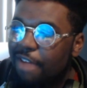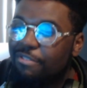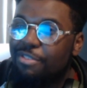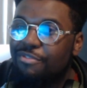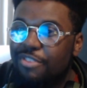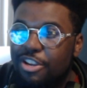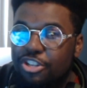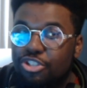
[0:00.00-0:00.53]
the
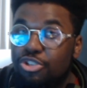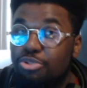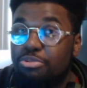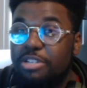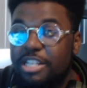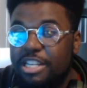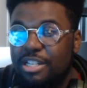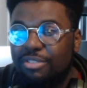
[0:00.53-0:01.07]
fish do
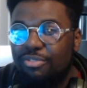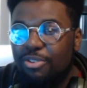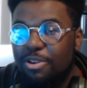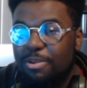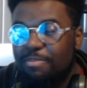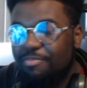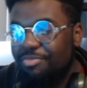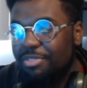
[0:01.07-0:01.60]
deeds for him.
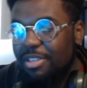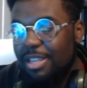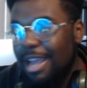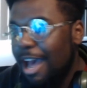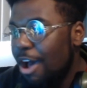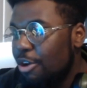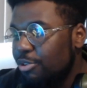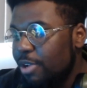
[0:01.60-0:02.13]

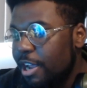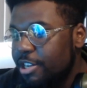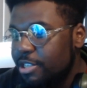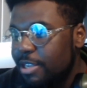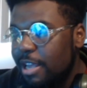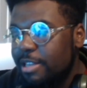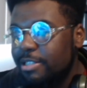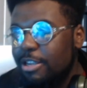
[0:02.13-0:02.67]
I don't know, I just
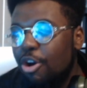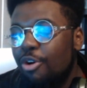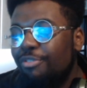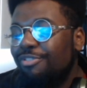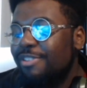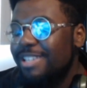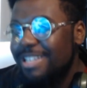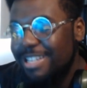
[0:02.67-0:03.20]
gotta see.
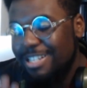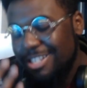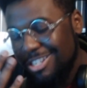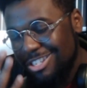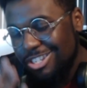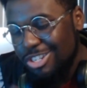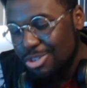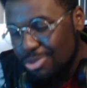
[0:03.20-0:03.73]
Hopefully he
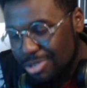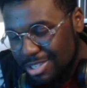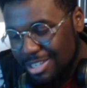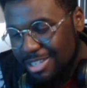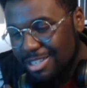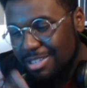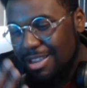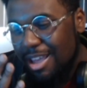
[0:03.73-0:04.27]
just
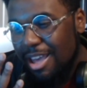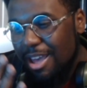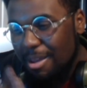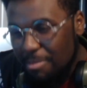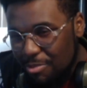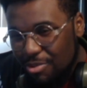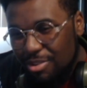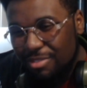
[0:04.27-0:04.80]
uses
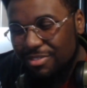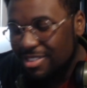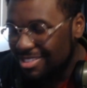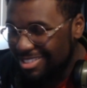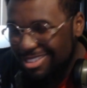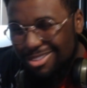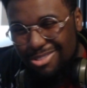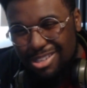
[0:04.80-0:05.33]
more of his,
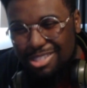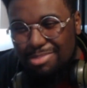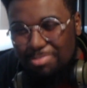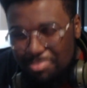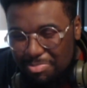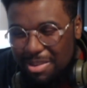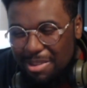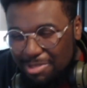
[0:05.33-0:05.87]
you know, his
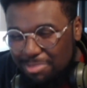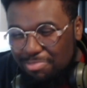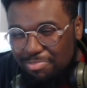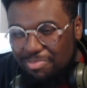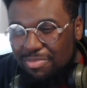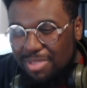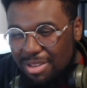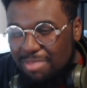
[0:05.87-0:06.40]

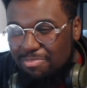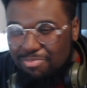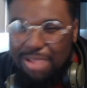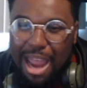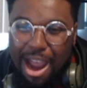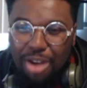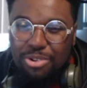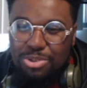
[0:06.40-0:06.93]

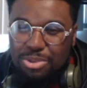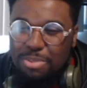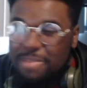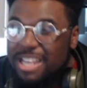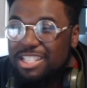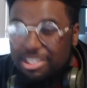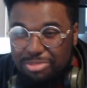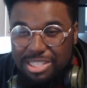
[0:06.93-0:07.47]
powers, what
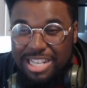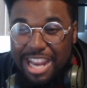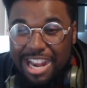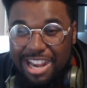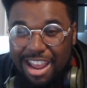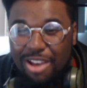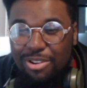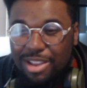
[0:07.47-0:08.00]
makes him stand
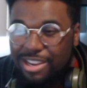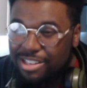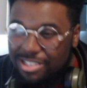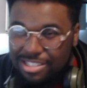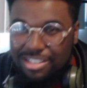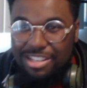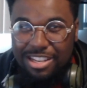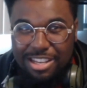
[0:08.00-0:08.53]
out. Like, this
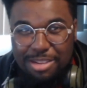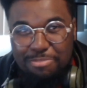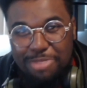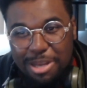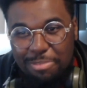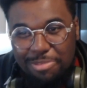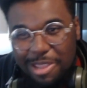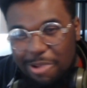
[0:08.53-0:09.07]
nigga can
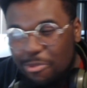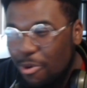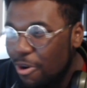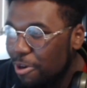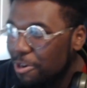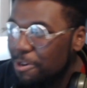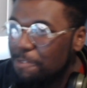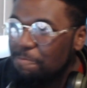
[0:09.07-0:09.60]
manipulate
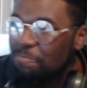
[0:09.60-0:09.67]
water,